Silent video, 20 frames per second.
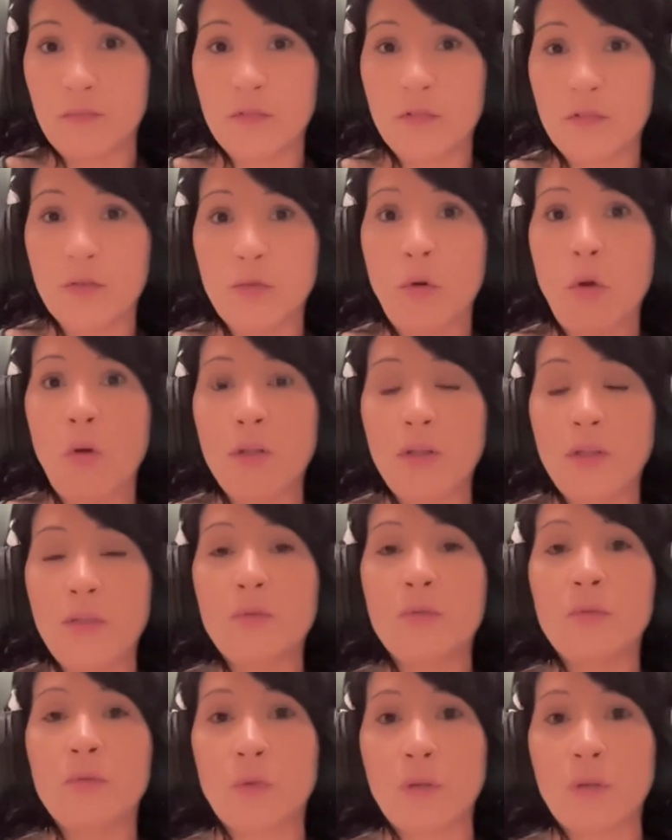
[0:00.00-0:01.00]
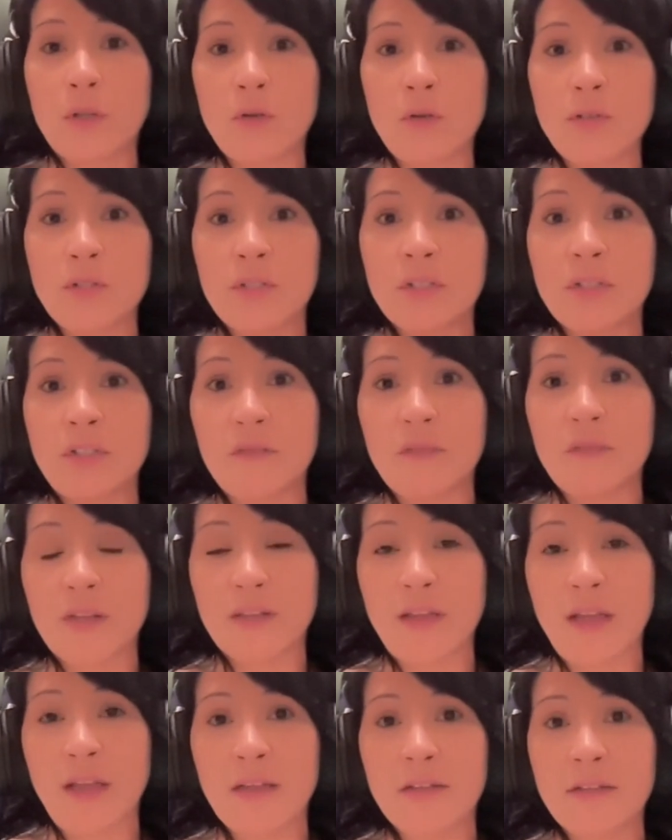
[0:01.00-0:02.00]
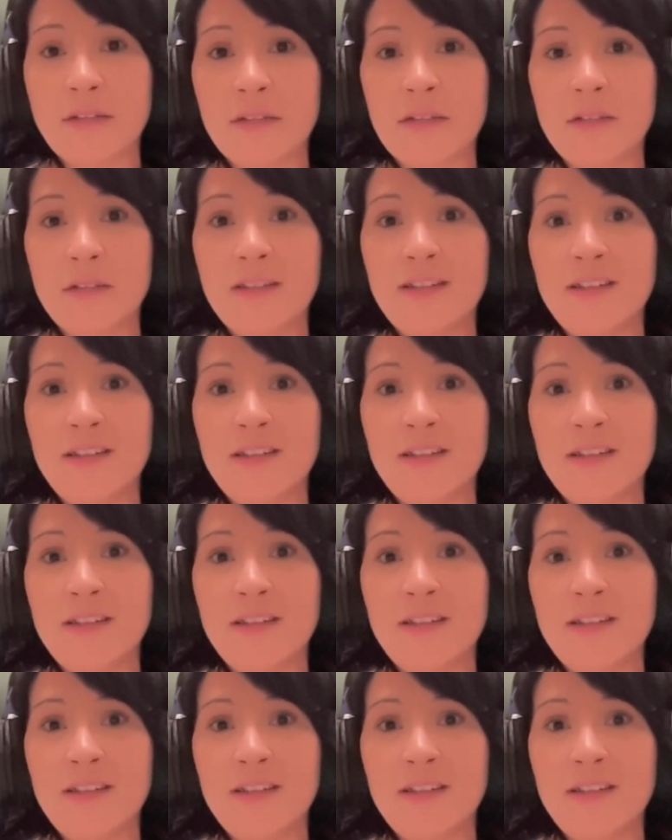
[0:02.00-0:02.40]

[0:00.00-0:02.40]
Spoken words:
scrolling through reels and stuff like that.